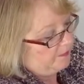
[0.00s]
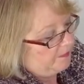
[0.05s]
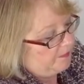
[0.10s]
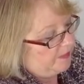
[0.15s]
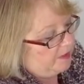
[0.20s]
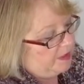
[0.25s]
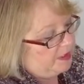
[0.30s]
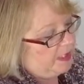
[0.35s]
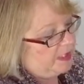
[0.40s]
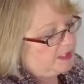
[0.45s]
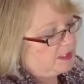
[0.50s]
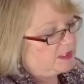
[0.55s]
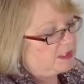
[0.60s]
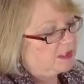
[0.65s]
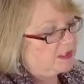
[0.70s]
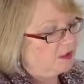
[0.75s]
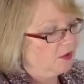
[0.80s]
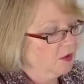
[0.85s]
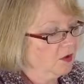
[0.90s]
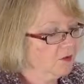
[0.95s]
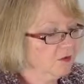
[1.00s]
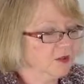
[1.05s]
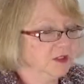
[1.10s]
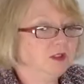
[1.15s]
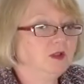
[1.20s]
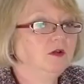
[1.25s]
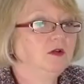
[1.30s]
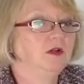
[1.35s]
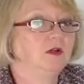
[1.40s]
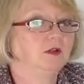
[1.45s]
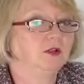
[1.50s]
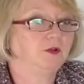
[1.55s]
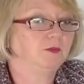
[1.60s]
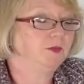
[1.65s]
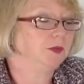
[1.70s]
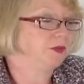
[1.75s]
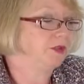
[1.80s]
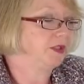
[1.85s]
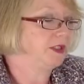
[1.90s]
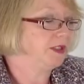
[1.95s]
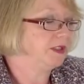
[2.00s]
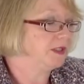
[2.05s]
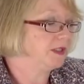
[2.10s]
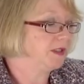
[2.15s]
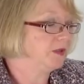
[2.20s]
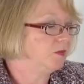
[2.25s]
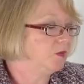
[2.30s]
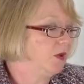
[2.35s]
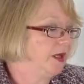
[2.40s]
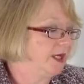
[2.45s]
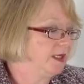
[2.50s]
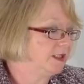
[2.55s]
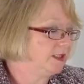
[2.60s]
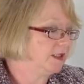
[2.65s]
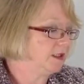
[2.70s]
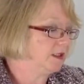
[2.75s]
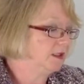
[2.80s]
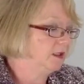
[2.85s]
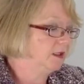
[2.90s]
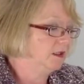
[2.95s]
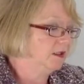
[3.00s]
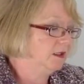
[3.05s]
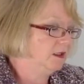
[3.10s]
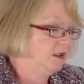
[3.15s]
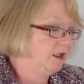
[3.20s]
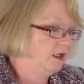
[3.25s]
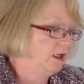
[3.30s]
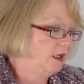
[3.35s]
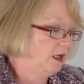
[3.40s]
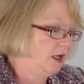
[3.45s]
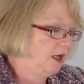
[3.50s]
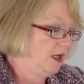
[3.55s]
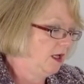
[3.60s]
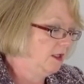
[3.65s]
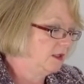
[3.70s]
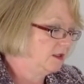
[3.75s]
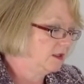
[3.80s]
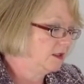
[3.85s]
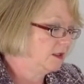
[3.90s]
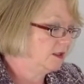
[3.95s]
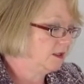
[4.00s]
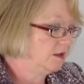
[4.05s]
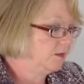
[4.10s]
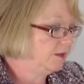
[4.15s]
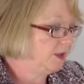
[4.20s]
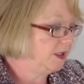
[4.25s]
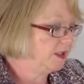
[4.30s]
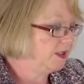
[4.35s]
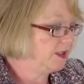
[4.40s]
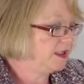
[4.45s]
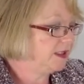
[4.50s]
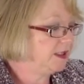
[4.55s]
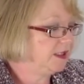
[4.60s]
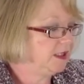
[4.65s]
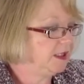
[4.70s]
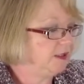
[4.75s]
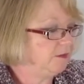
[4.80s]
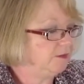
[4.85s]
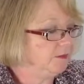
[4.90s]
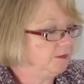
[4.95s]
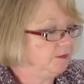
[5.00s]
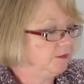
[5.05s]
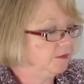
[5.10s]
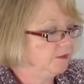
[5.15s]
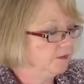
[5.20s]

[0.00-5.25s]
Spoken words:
The next horizontal you put in is the waist, and there'll be a seam,